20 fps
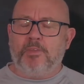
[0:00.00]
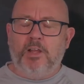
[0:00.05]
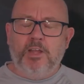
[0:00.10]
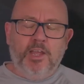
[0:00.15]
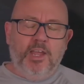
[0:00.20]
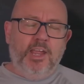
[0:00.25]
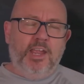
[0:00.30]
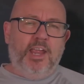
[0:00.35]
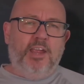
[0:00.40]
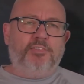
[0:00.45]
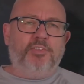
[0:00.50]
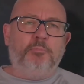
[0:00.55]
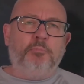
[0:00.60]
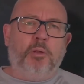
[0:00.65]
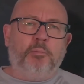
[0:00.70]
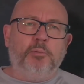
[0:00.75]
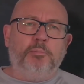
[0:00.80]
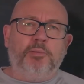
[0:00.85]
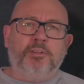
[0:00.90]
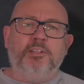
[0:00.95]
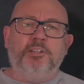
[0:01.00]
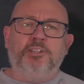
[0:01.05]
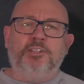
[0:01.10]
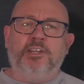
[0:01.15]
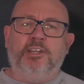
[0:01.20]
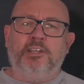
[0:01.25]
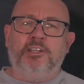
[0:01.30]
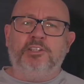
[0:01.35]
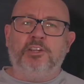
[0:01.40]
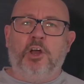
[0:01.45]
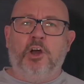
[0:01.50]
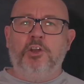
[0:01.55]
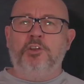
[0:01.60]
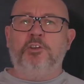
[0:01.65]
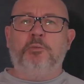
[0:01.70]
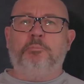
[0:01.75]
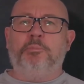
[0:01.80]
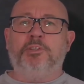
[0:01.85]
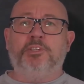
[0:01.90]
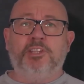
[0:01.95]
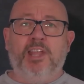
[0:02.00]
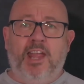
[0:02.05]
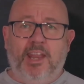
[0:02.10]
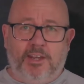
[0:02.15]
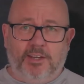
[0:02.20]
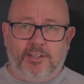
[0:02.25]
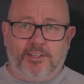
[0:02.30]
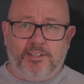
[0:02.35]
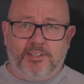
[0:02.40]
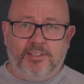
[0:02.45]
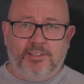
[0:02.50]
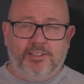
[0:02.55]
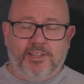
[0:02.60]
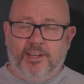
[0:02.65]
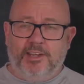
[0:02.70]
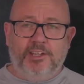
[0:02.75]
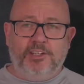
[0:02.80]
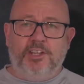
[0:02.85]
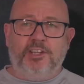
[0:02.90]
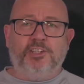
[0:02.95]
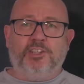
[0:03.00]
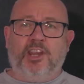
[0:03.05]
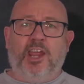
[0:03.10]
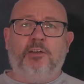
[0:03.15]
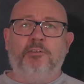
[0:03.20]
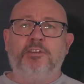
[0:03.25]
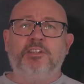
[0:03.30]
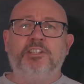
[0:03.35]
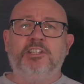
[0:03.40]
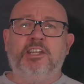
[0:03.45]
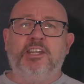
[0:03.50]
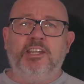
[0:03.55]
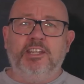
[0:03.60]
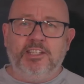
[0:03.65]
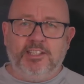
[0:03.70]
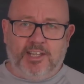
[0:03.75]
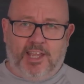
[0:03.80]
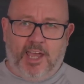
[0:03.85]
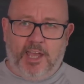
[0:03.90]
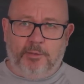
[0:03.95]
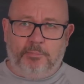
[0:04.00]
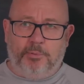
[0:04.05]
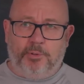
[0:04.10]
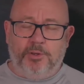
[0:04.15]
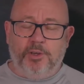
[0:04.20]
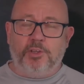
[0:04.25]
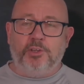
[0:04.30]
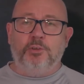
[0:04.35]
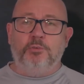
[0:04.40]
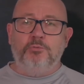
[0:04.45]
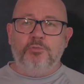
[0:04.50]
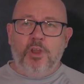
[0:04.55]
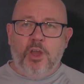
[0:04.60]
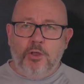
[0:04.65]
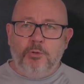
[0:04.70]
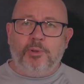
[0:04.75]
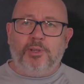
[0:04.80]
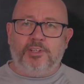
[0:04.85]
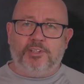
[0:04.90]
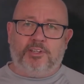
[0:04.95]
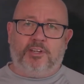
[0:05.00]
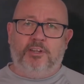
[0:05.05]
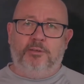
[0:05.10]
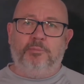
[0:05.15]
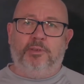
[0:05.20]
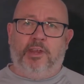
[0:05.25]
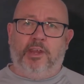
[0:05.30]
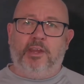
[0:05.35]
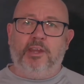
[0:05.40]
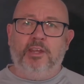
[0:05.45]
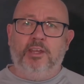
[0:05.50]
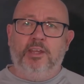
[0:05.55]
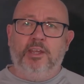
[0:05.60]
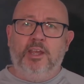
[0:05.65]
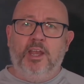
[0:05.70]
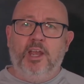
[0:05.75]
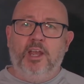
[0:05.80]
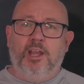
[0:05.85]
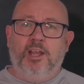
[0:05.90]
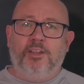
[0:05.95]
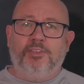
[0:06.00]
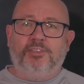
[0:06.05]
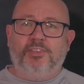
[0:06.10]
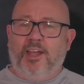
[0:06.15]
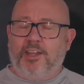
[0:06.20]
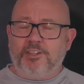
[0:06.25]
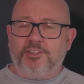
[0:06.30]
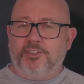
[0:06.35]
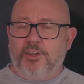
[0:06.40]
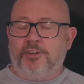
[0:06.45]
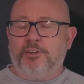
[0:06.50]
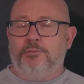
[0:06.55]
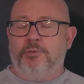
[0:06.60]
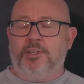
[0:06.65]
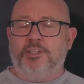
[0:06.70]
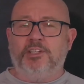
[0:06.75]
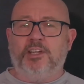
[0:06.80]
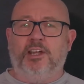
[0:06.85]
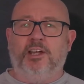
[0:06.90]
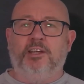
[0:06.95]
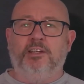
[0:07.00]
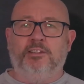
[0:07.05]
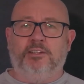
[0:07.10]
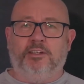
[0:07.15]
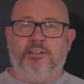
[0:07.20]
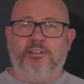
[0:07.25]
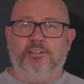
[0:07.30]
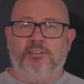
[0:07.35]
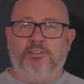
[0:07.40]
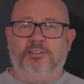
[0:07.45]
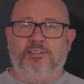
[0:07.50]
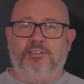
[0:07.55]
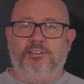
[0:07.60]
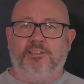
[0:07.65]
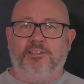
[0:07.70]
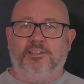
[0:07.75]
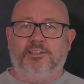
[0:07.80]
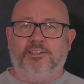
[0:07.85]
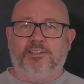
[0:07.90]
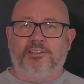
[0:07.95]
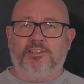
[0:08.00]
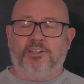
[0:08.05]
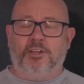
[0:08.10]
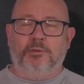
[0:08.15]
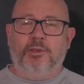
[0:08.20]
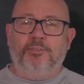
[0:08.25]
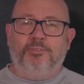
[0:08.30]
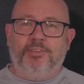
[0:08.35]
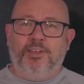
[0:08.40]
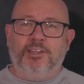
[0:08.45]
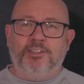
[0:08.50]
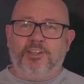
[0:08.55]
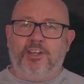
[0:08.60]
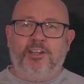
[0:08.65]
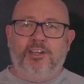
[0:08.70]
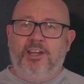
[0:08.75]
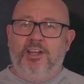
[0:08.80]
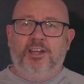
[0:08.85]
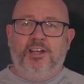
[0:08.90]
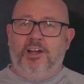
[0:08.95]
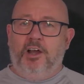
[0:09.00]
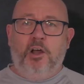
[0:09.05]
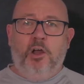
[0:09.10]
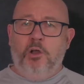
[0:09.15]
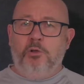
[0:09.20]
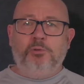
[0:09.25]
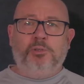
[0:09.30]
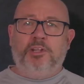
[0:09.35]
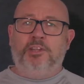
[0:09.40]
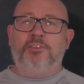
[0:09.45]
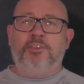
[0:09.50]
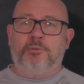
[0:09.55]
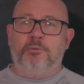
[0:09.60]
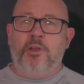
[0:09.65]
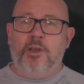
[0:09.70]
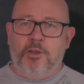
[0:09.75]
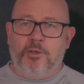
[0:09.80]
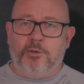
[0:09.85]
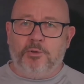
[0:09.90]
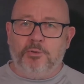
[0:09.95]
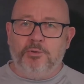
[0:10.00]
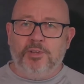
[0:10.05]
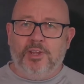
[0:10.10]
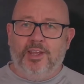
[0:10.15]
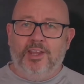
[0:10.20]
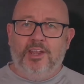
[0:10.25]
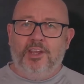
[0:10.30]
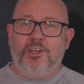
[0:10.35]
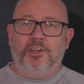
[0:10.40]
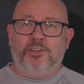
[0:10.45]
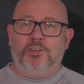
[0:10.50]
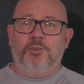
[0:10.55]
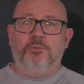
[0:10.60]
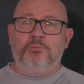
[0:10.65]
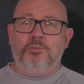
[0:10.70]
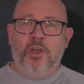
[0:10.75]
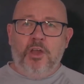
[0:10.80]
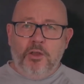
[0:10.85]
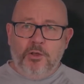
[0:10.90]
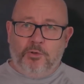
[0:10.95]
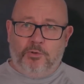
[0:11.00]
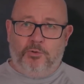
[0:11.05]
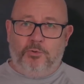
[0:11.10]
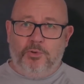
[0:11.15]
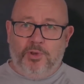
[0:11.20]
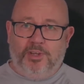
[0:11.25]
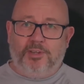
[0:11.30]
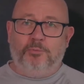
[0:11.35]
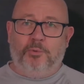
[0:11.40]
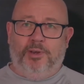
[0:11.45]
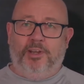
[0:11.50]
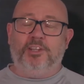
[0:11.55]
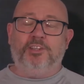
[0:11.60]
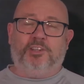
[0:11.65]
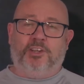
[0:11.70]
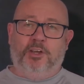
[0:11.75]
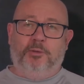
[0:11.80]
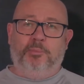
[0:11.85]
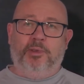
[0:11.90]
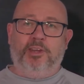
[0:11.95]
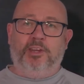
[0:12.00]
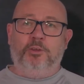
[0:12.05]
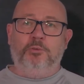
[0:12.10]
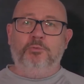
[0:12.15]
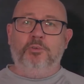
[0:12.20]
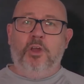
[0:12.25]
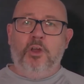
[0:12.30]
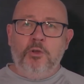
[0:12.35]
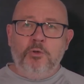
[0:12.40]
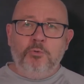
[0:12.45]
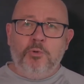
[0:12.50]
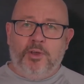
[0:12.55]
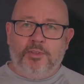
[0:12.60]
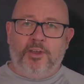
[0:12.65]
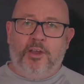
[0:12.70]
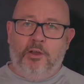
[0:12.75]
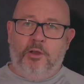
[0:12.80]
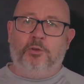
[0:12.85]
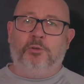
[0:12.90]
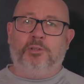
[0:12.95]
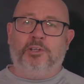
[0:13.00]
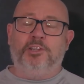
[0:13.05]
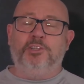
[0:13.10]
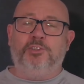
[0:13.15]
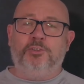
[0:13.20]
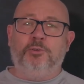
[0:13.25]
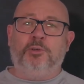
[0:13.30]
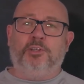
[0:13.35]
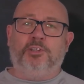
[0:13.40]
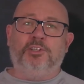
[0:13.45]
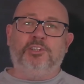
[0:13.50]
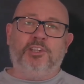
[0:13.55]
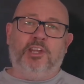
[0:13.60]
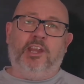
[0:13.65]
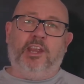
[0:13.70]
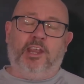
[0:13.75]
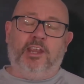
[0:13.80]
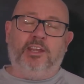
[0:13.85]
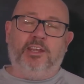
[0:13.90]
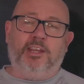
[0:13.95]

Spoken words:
If the probability is 100%, that is, it's guaranteed to happen, you know it's coming, that's not a risk either. So if there's a hole in the road, you know when it's coming, you know where the hole is, you could see it,